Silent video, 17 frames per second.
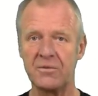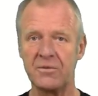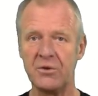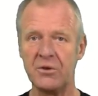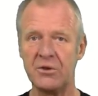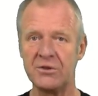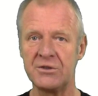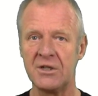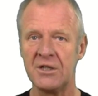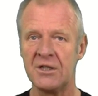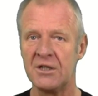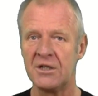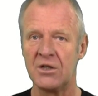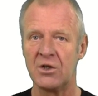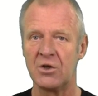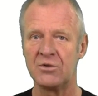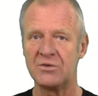And this
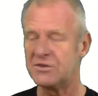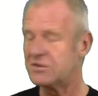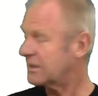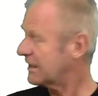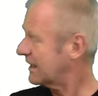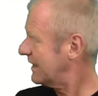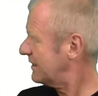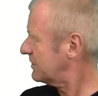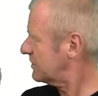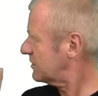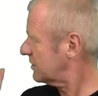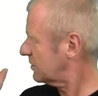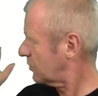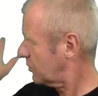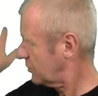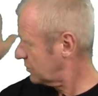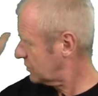whole wellbore
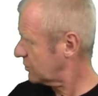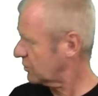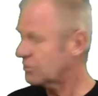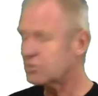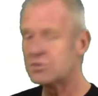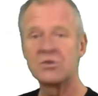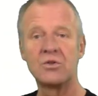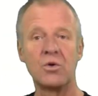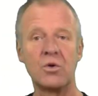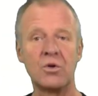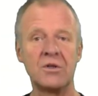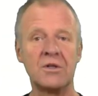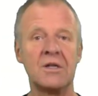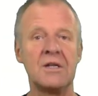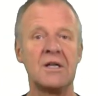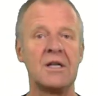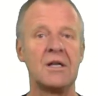construction is firmly
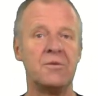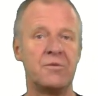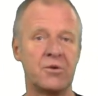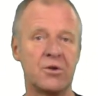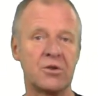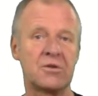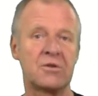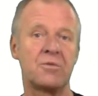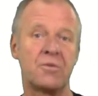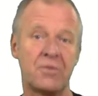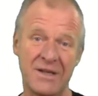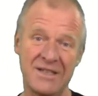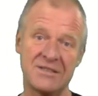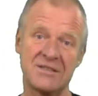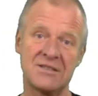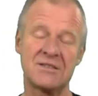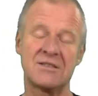cemented
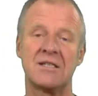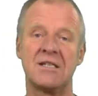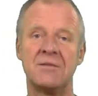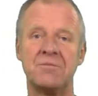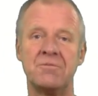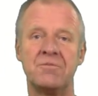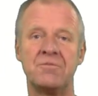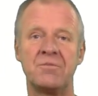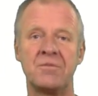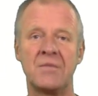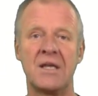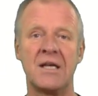into the rock.